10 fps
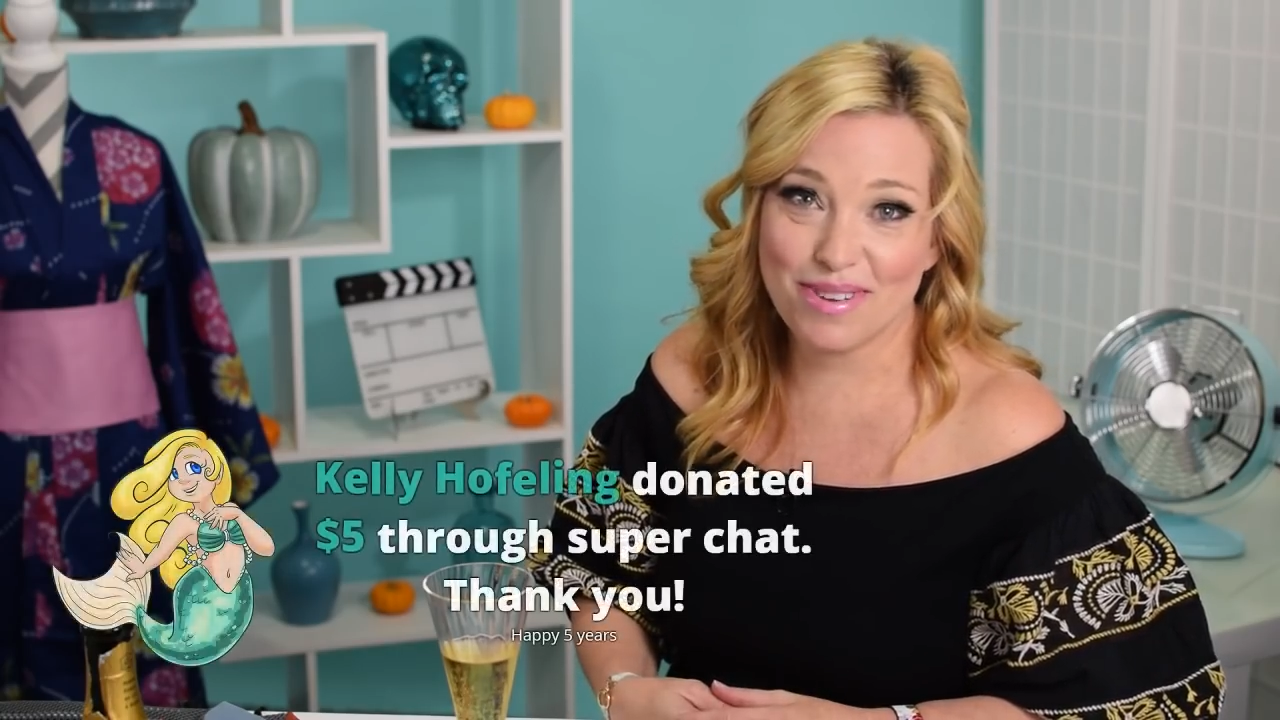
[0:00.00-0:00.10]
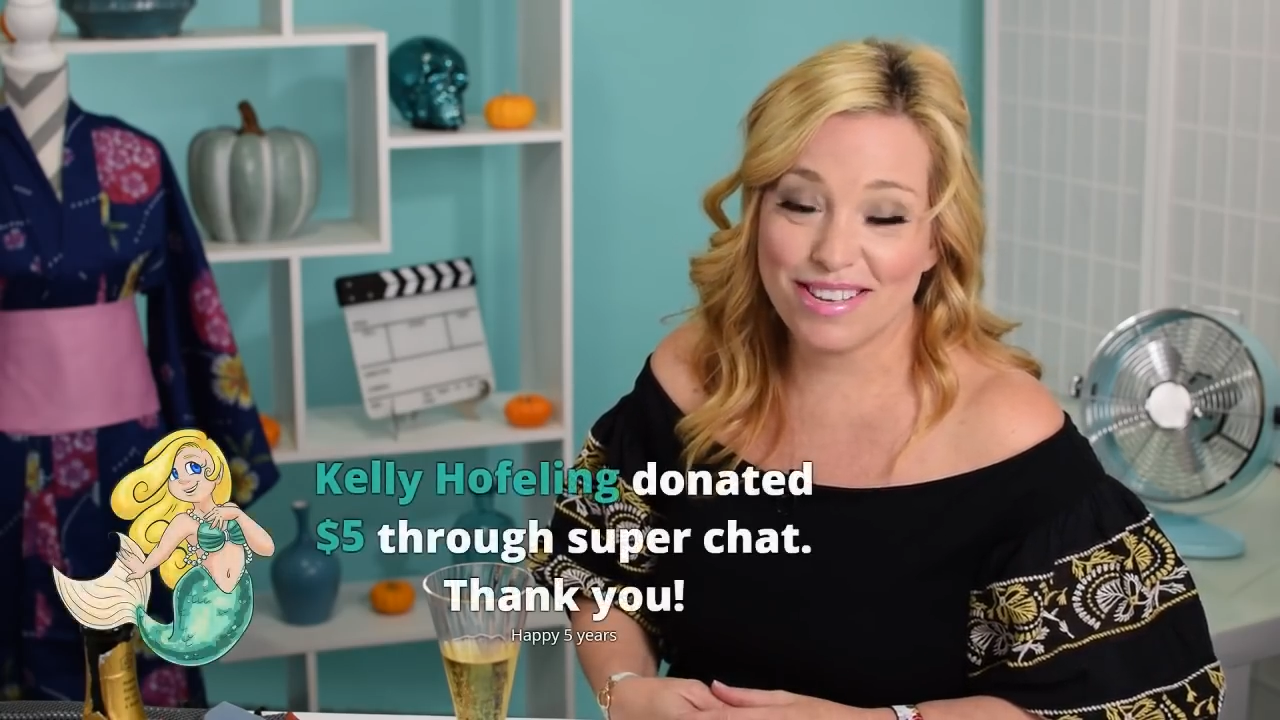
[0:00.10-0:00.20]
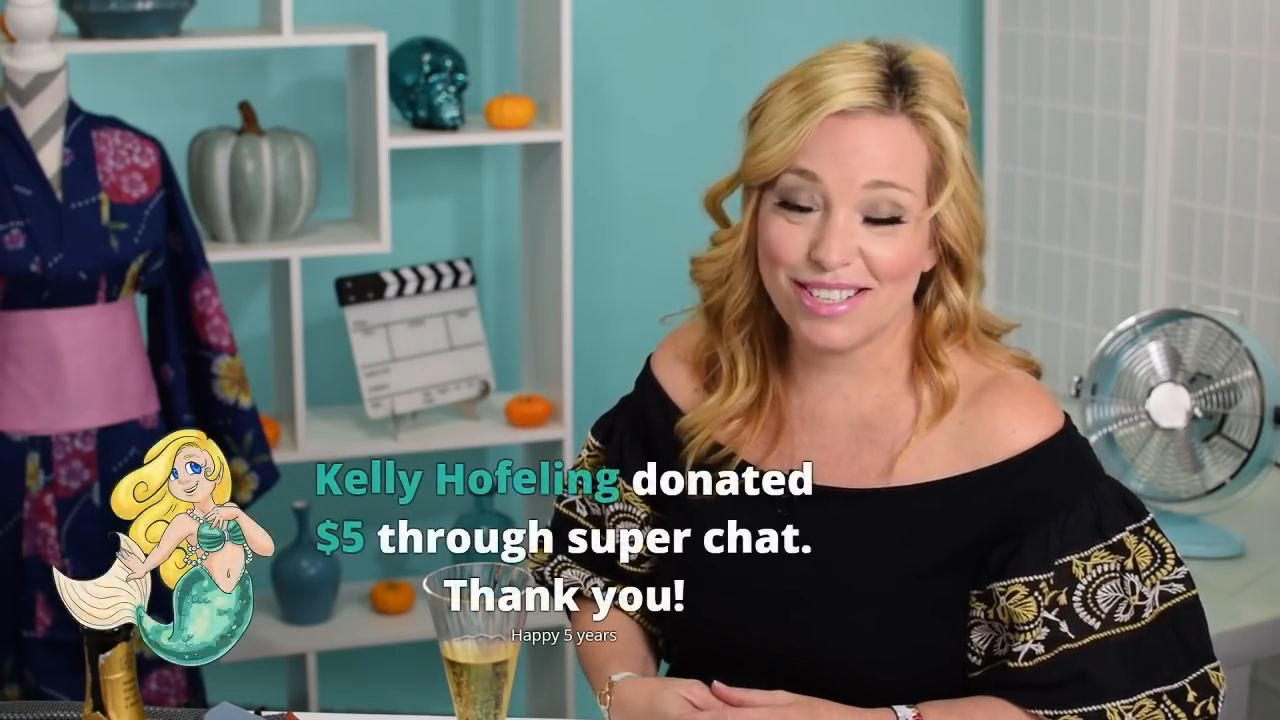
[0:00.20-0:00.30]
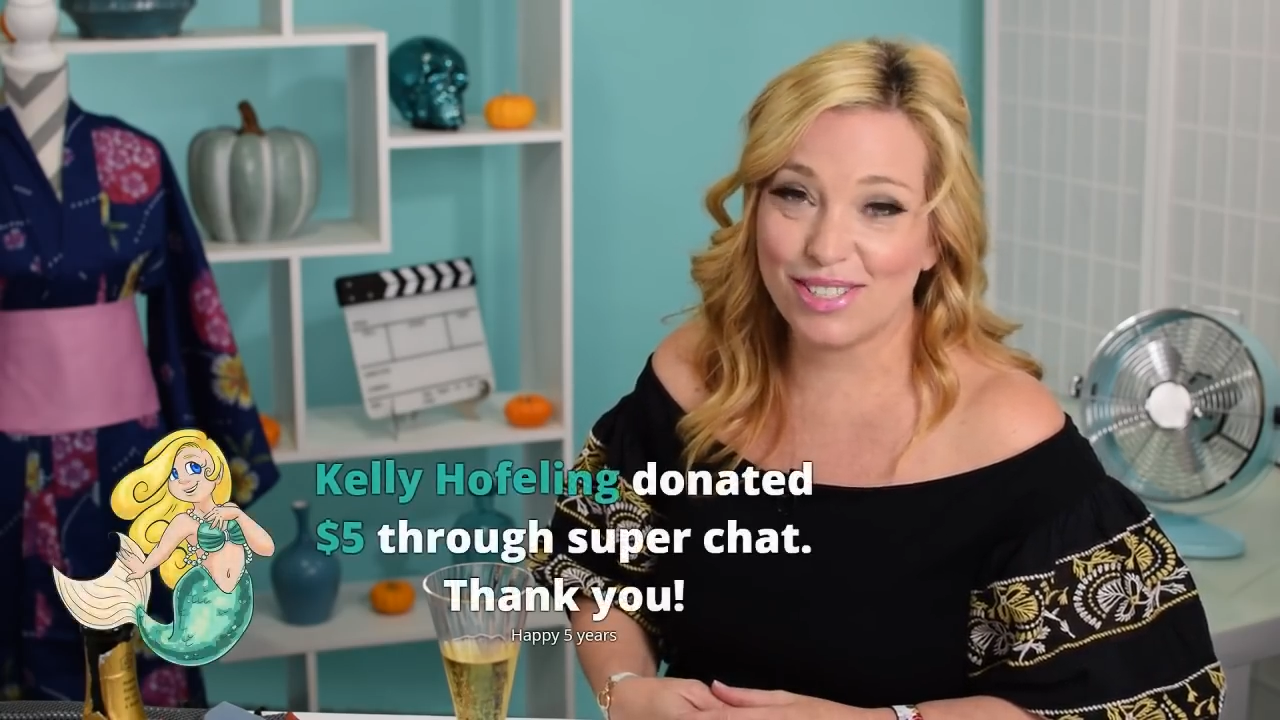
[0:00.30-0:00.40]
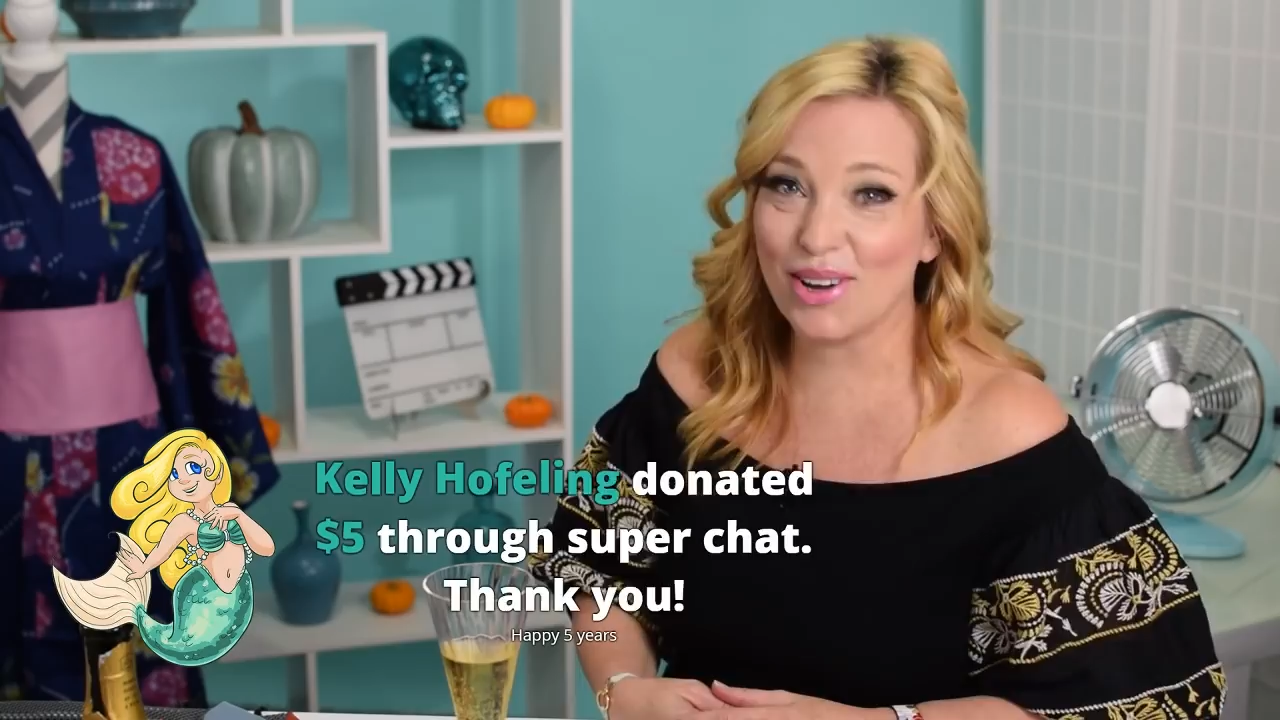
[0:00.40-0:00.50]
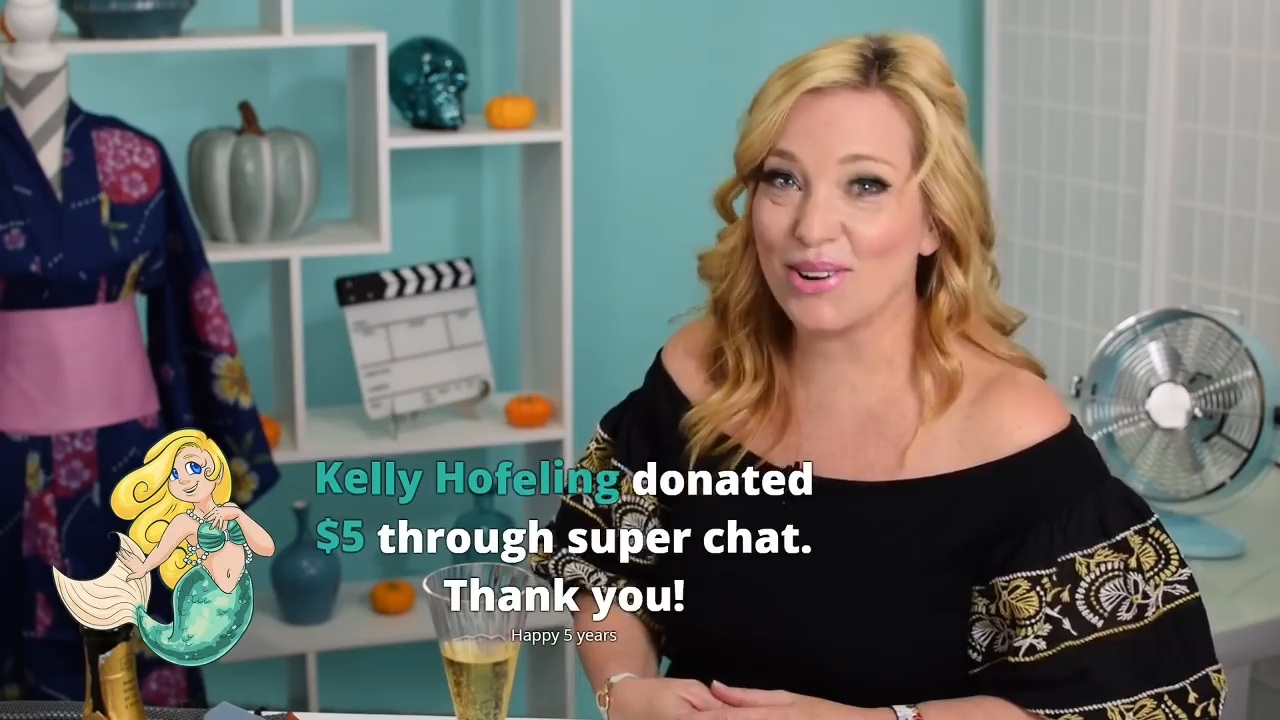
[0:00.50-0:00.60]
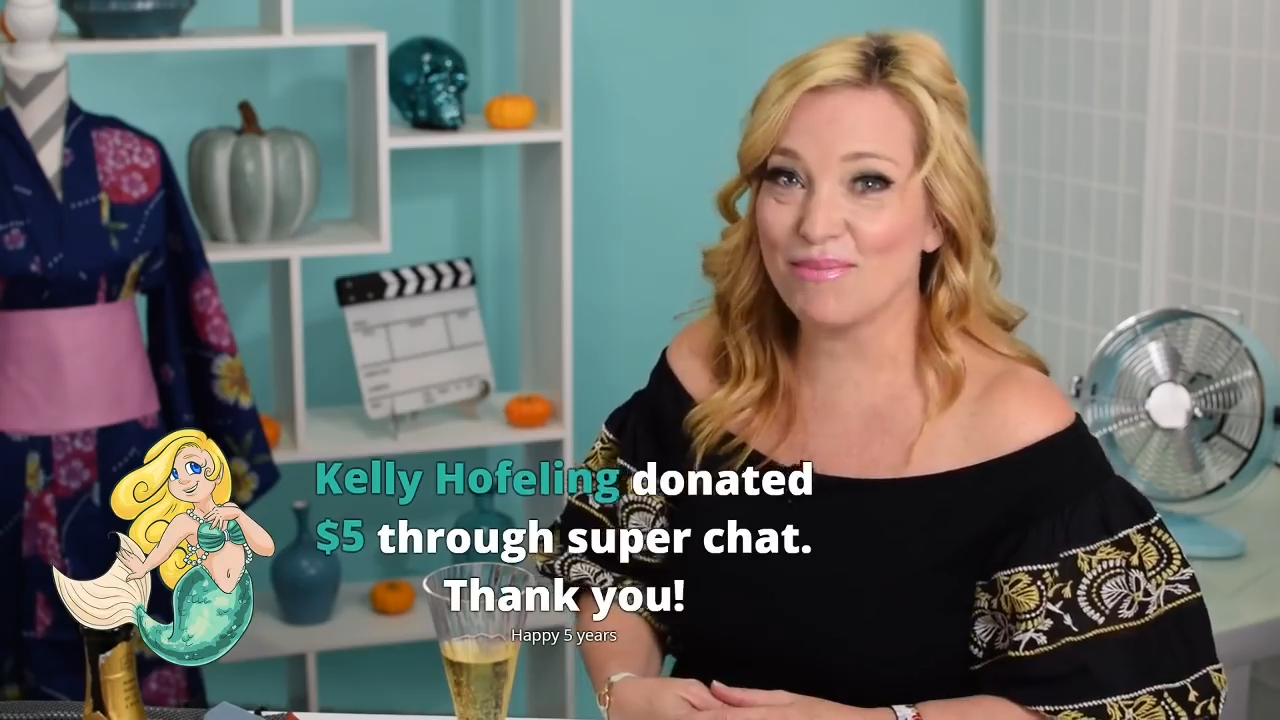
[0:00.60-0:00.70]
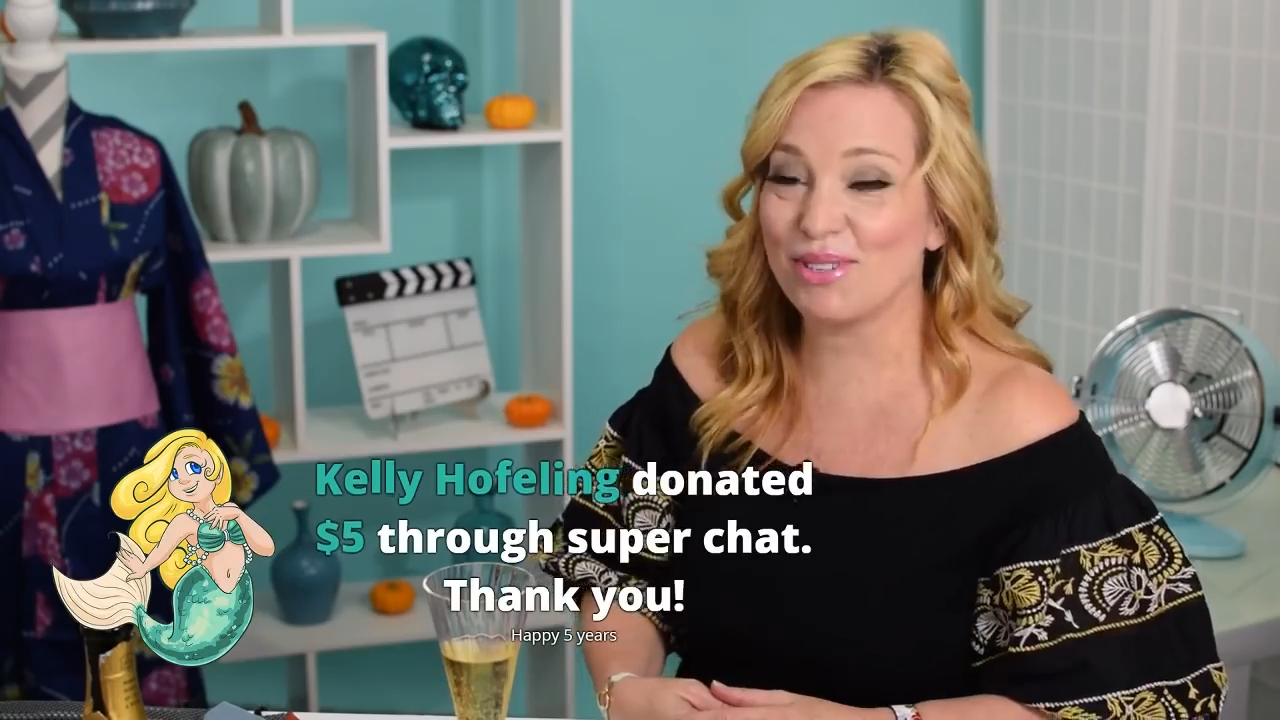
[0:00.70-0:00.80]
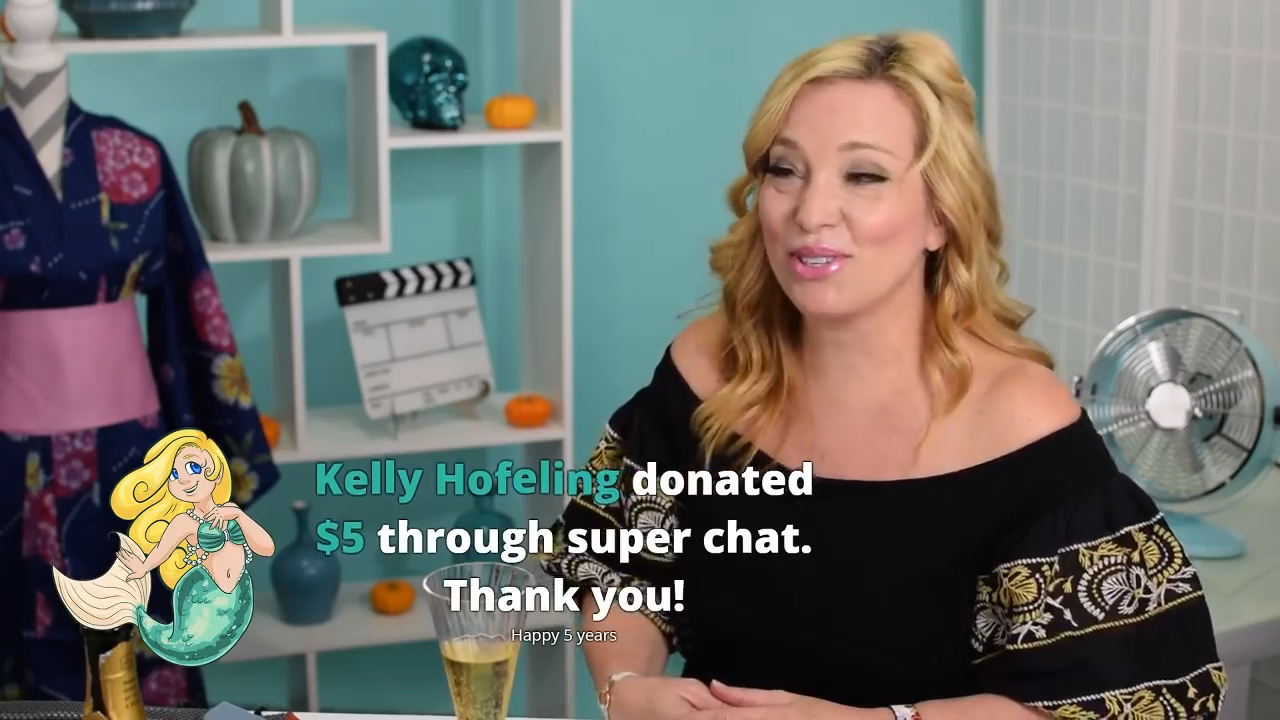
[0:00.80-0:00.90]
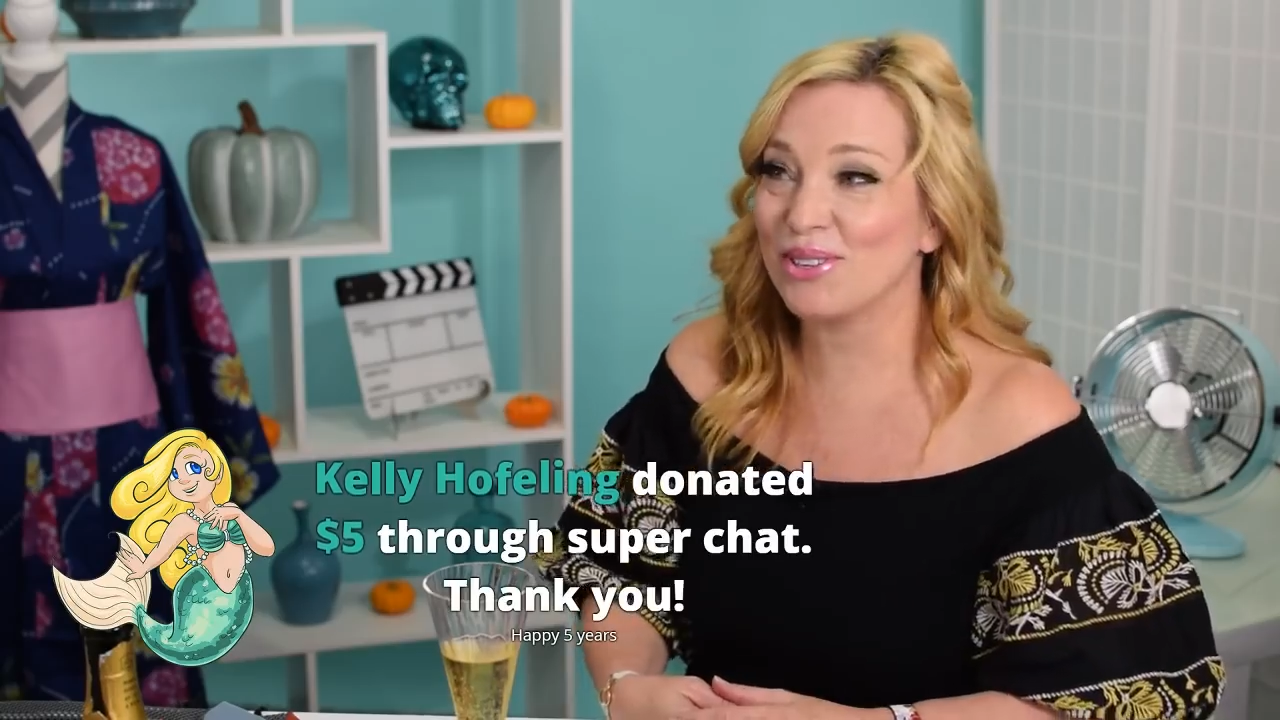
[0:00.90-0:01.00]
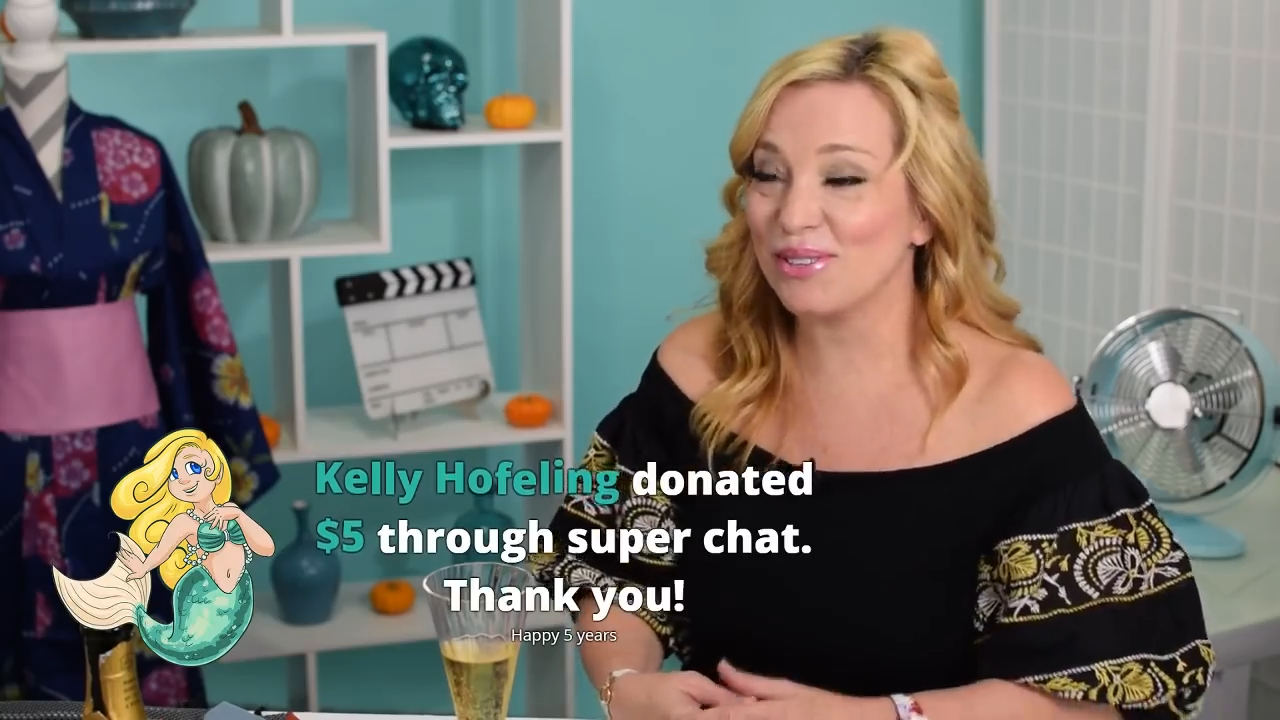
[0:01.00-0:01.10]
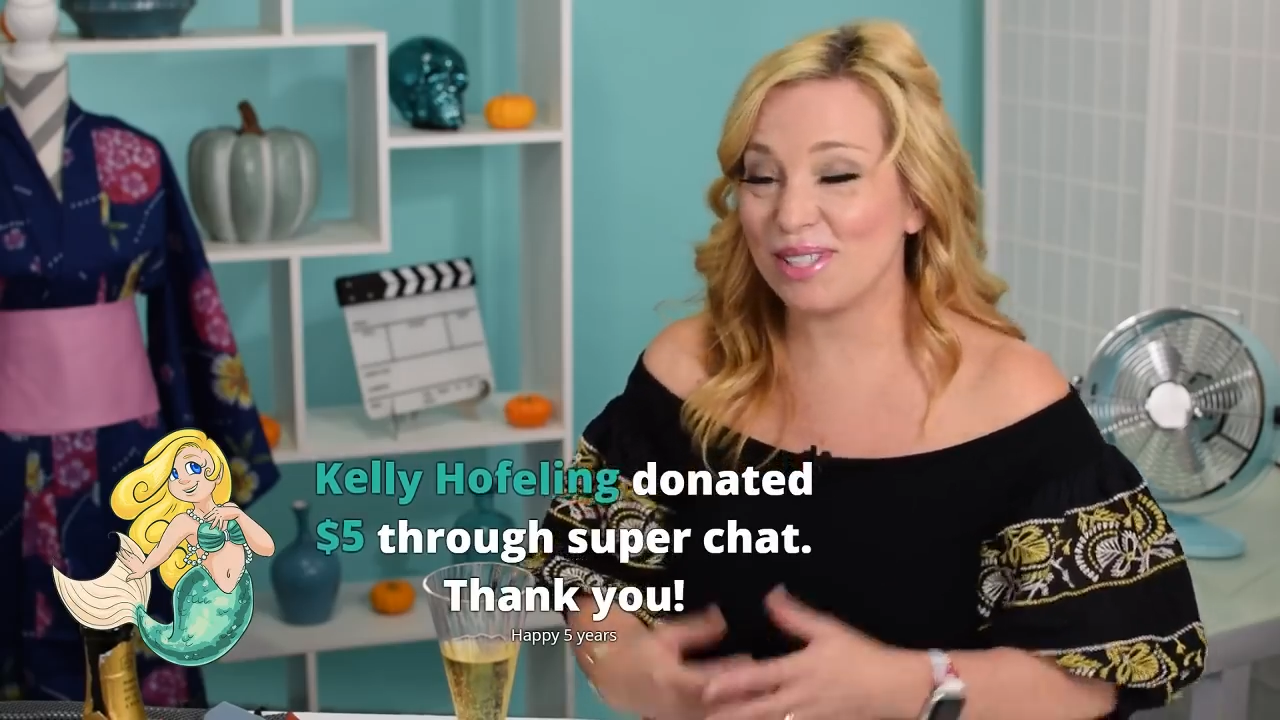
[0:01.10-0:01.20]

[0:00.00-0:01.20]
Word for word: So Mister Cruise